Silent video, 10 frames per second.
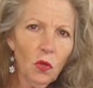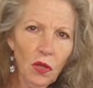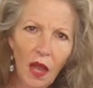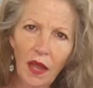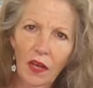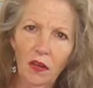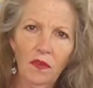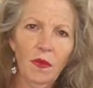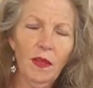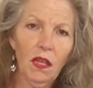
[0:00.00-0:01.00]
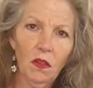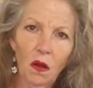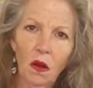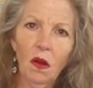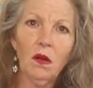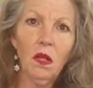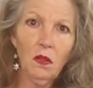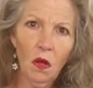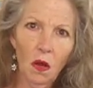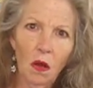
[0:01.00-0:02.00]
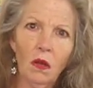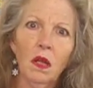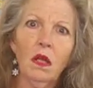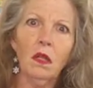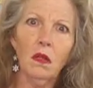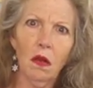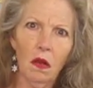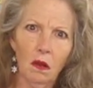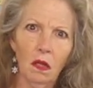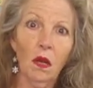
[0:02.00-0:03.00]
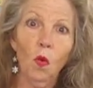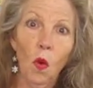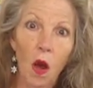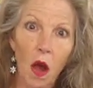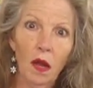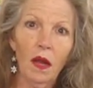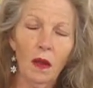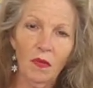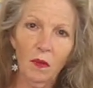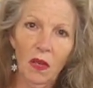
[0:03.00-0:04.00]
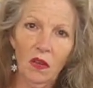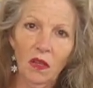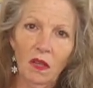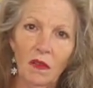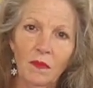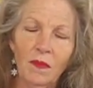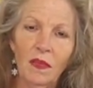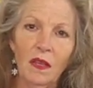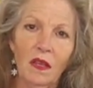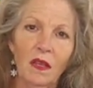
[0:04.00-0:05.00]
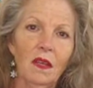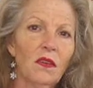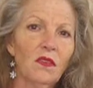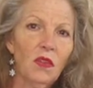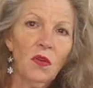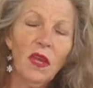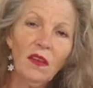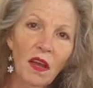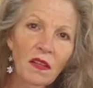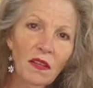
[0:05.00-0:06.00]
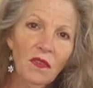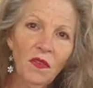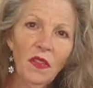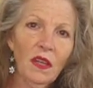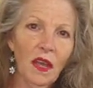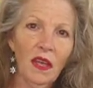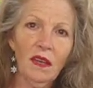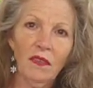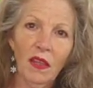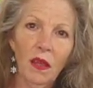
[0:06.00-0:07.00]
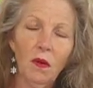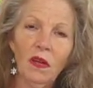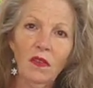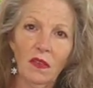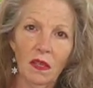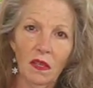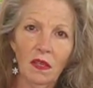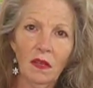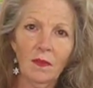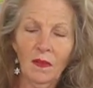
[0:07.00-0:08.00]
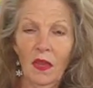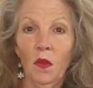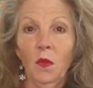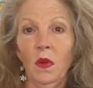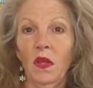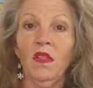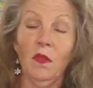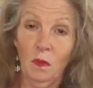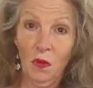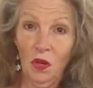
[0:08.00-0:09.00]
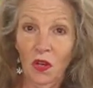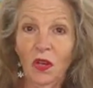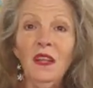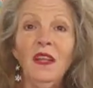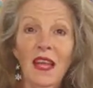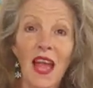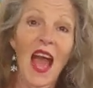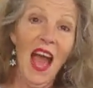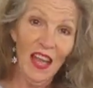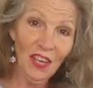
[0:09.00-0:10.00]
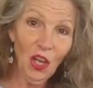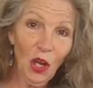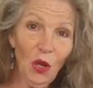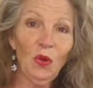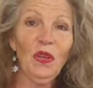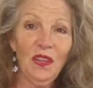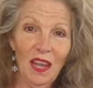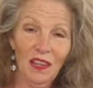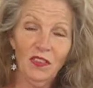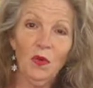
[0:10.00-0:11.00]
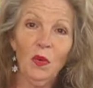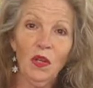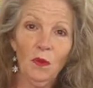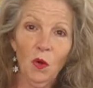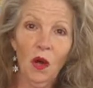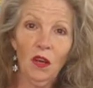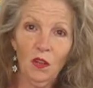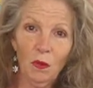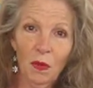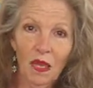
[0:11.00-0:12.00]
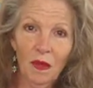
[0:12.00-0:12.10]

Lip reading: tired from that long, long, long walk up the mountain. So they tucked in for the night, as they always did, with Bird and Goat next to William Guadalupe.